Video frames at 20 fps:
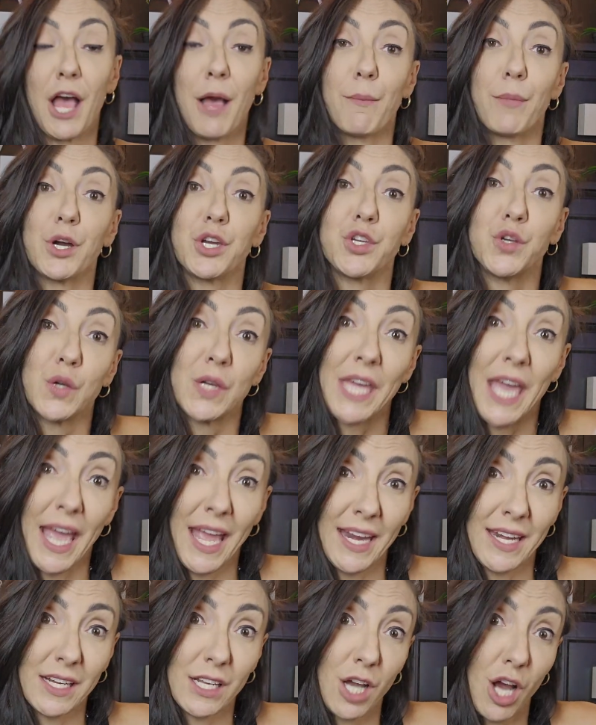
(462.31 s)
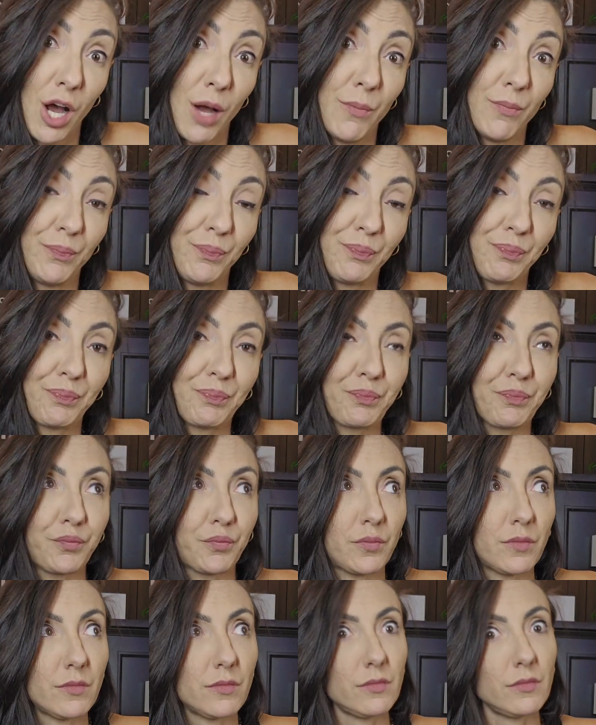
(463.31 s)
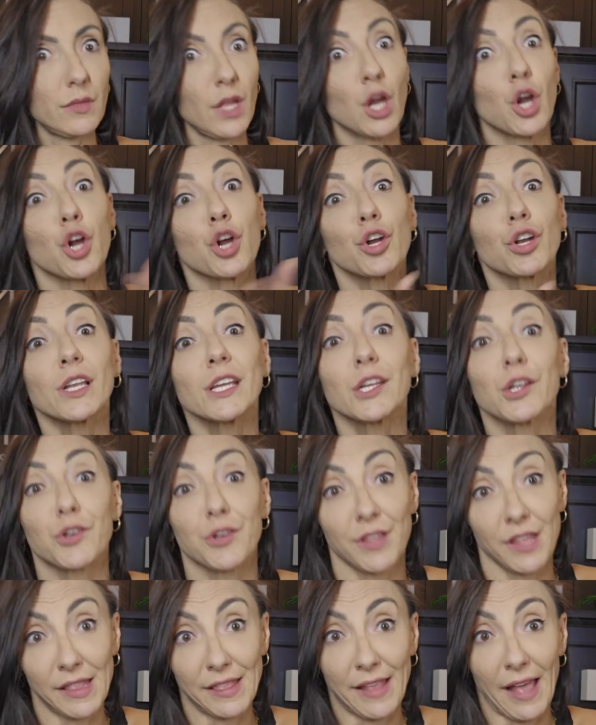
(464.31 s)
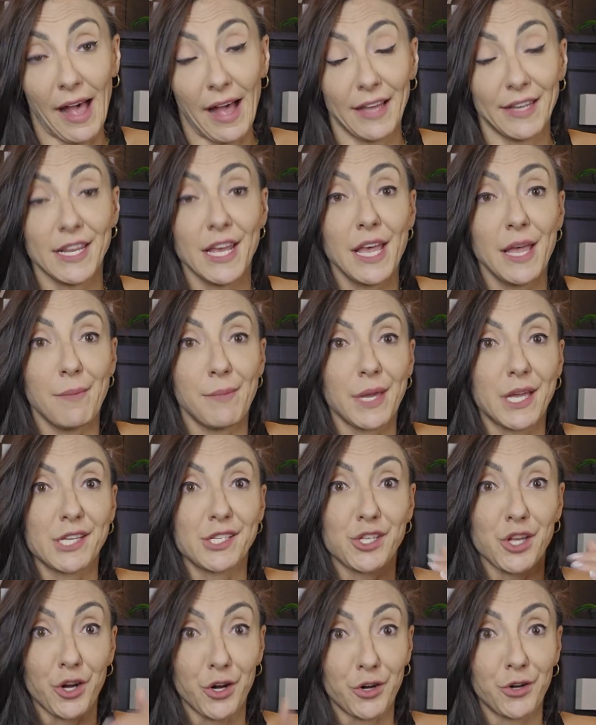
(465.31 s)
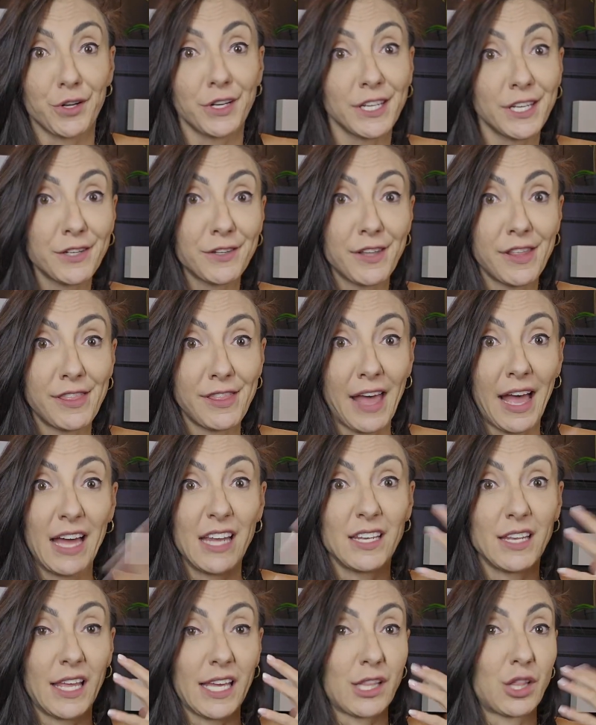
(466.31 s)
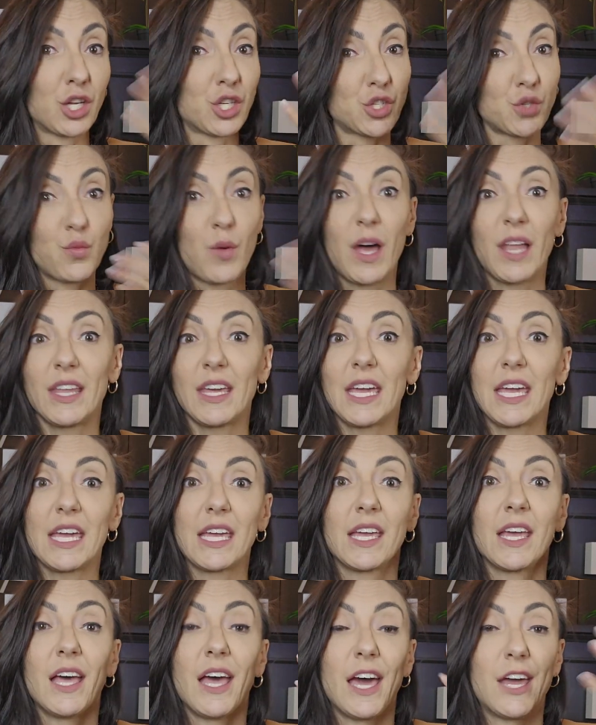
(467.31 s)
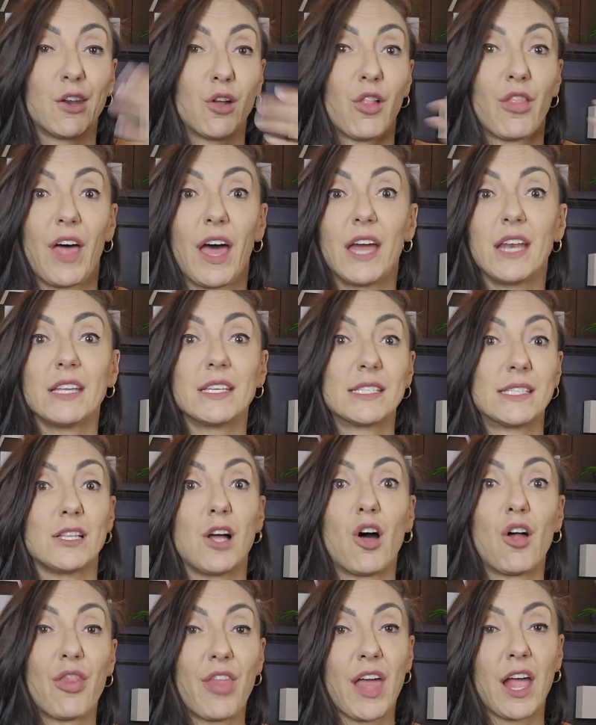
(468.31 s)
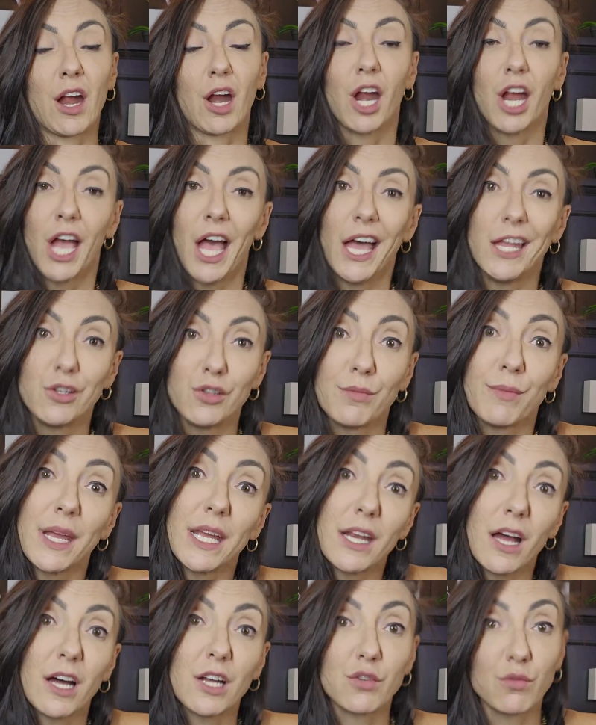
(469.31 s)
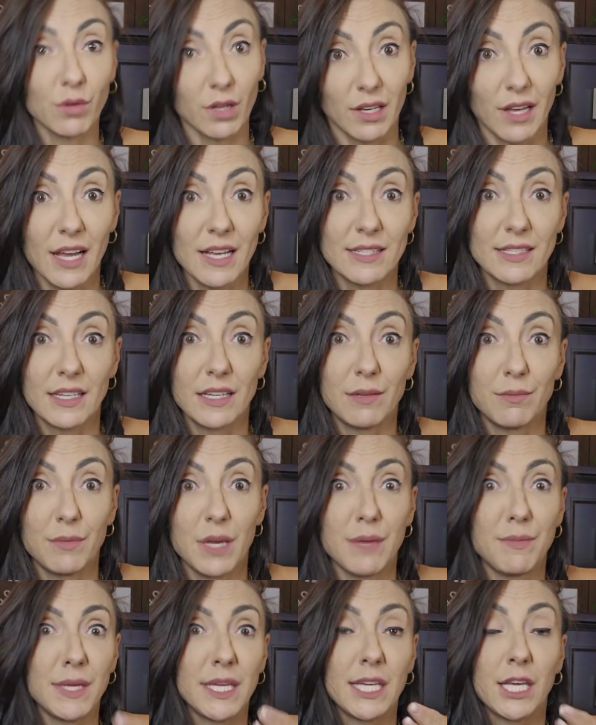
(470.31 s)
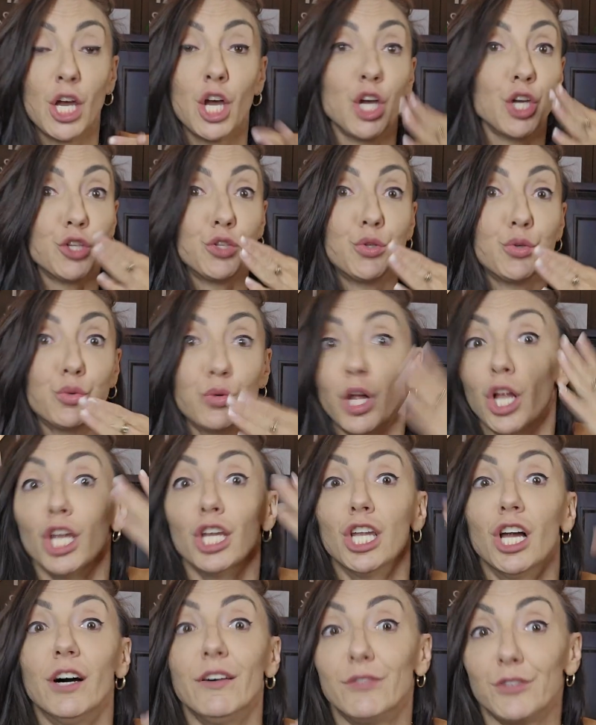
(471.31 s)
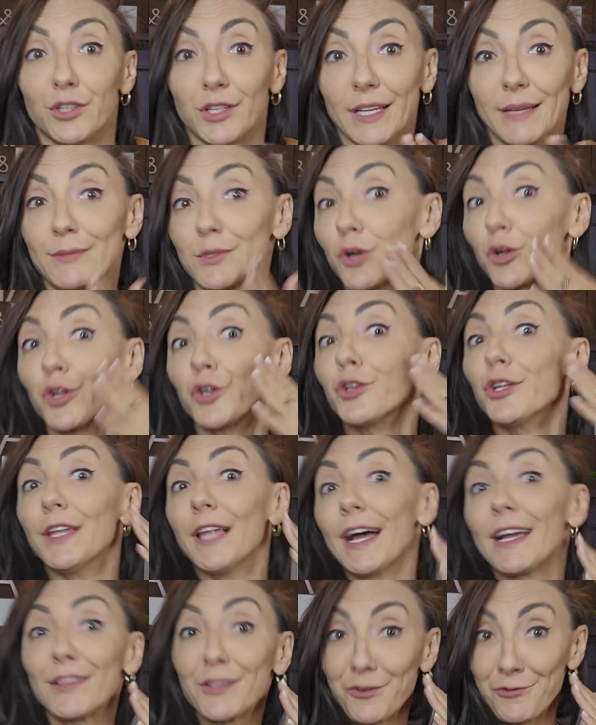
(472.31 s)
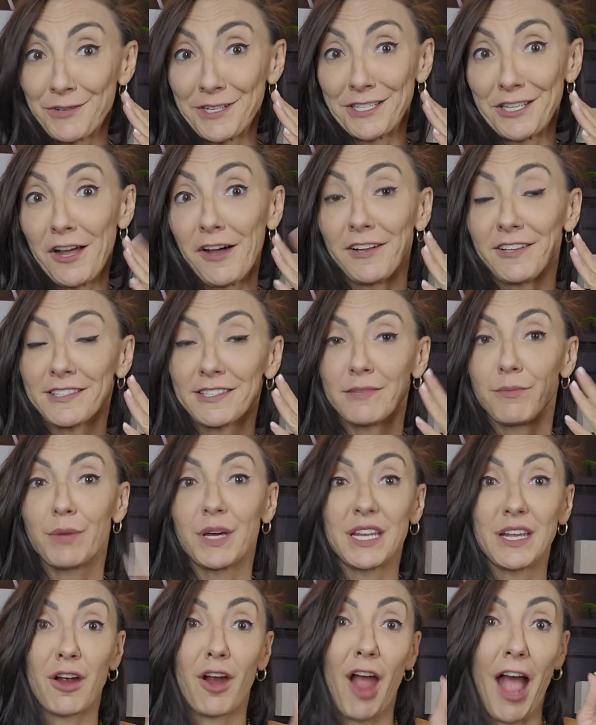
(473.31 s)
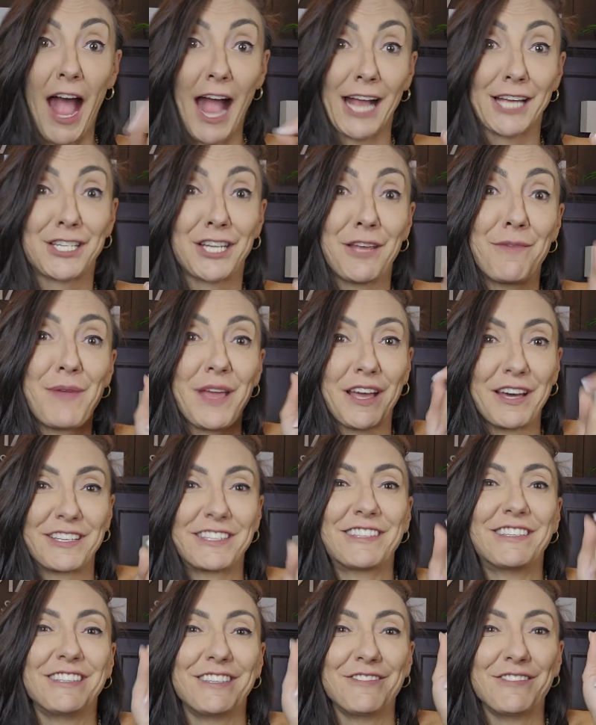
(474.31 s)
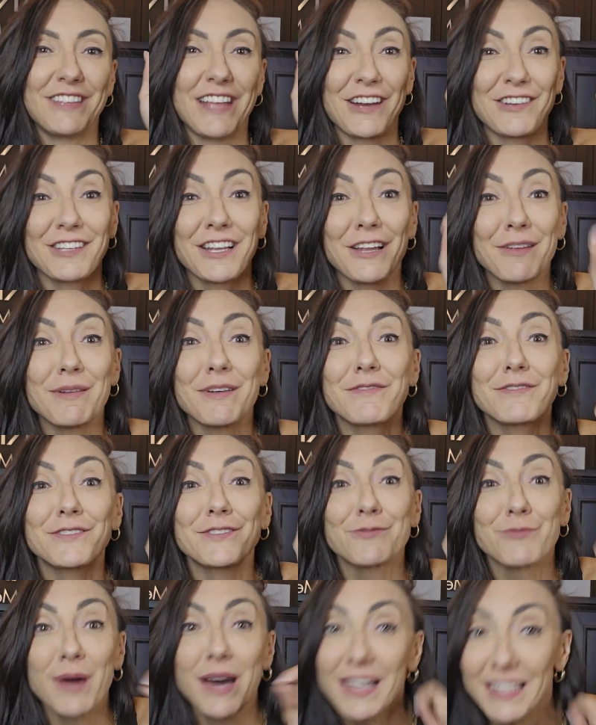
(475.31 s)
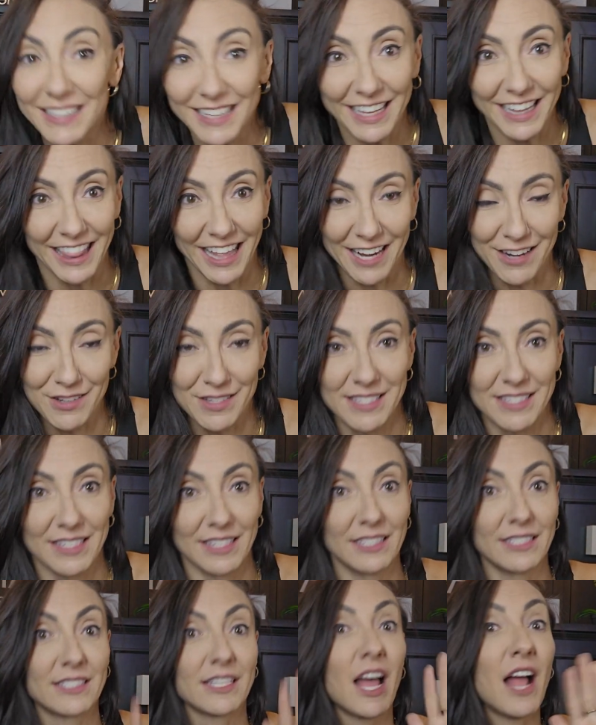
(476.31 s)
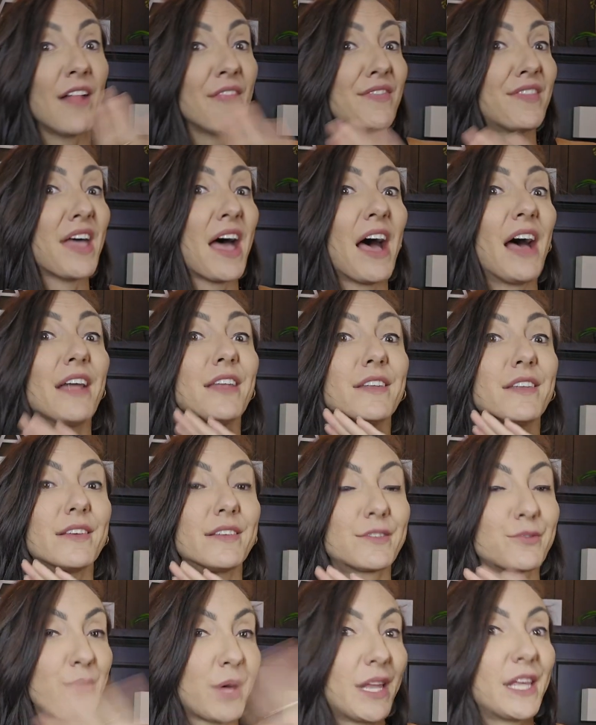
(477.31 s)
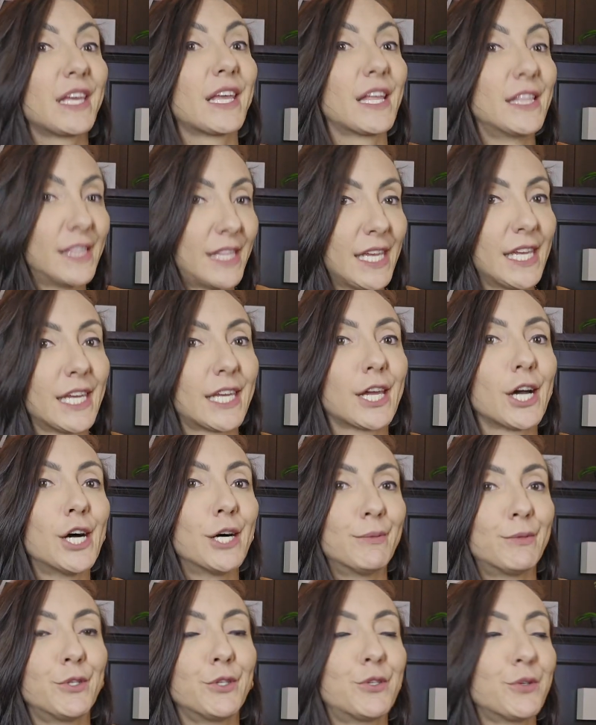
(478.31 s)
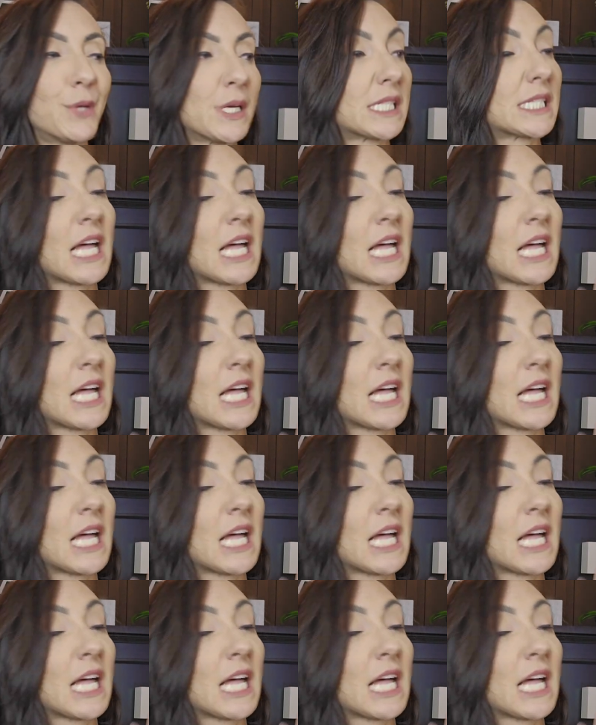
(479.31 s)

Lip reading: But you can't come earlier than that, because earlier than that, like the swelling and all that is not there. And you may not realize it. Maybe you love your lips or you like the results, but they are actually because there's a little swelling there still. That swelling can take up to 2 weeks.